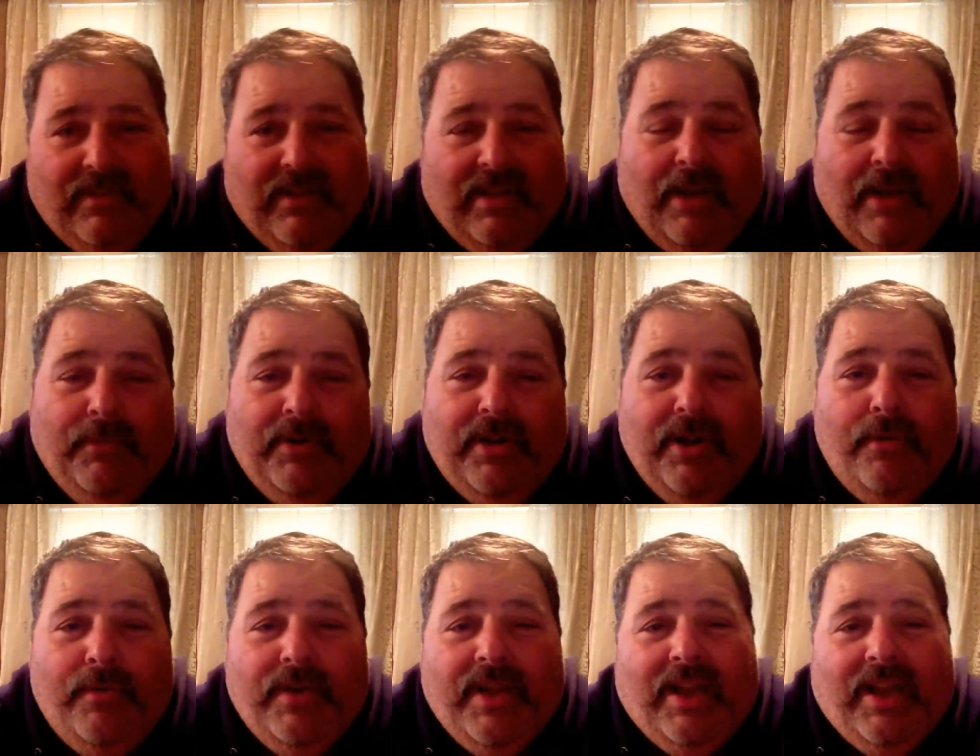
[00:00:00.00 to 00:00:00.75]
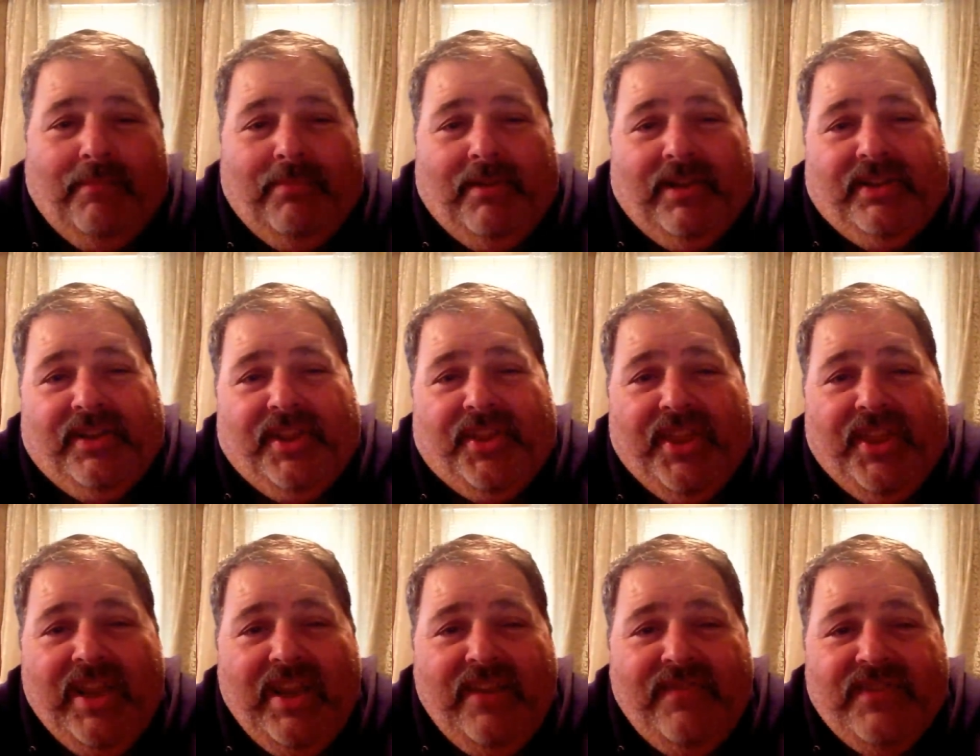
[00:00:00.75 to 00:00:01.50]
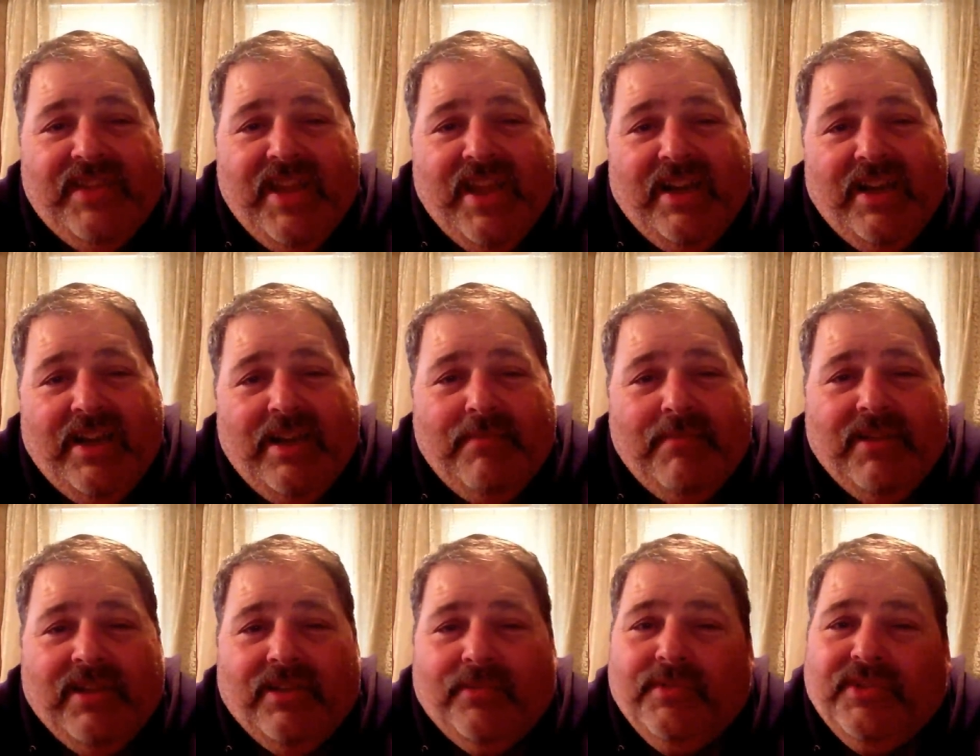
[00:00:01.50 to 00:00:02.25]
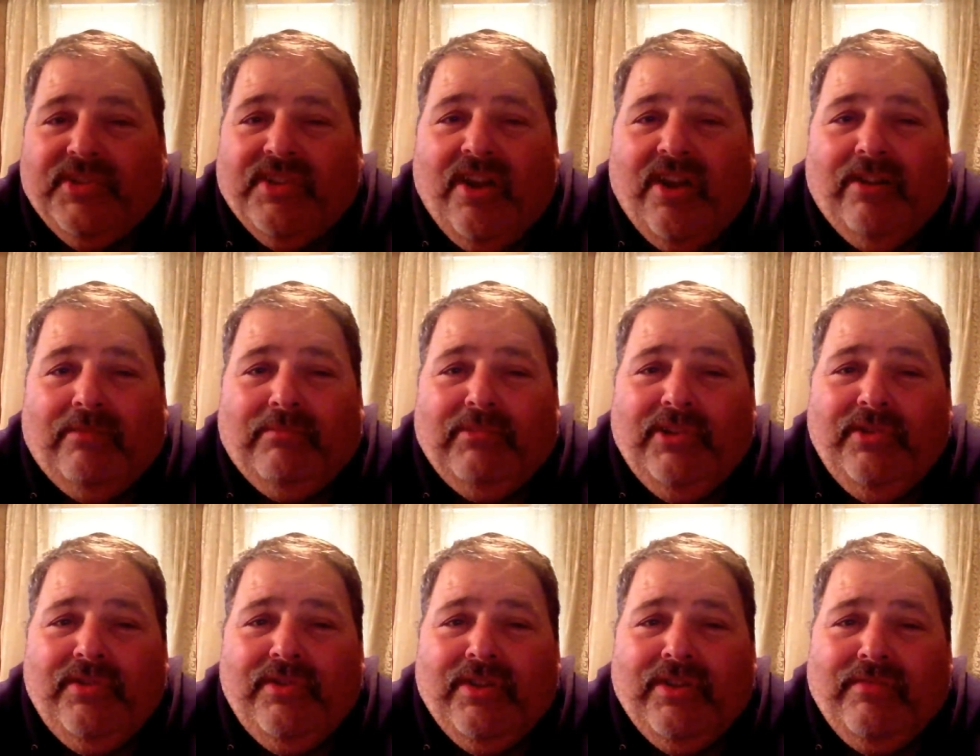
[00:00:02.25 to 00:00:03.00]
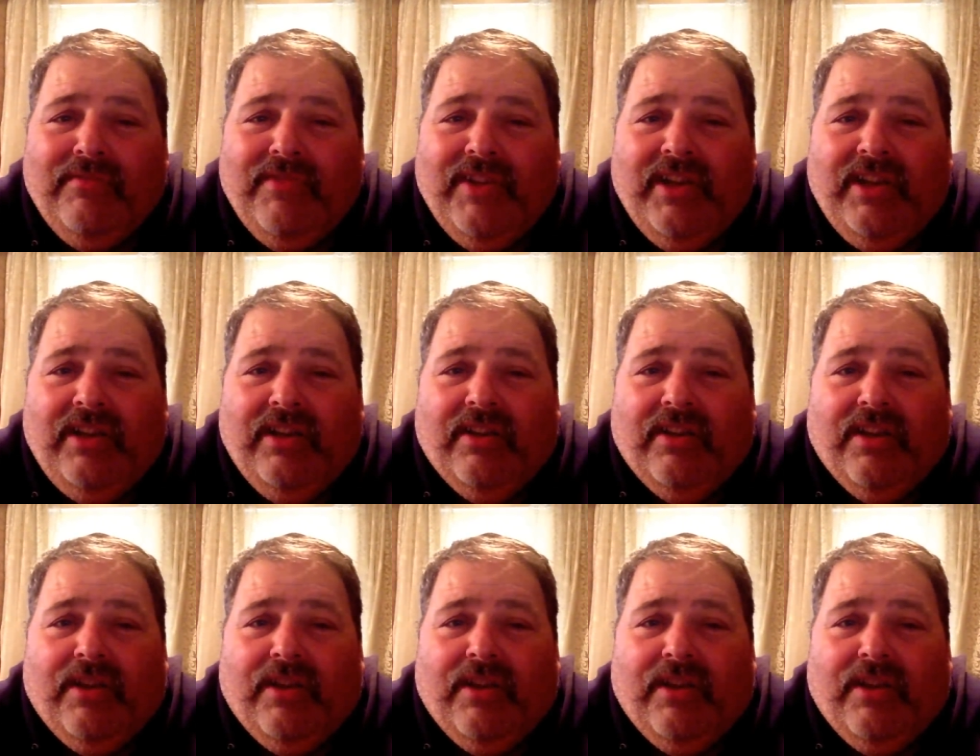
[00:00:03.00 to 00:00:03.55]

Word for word: And we know we got a bunch of thieves down there because we saw them looting on video.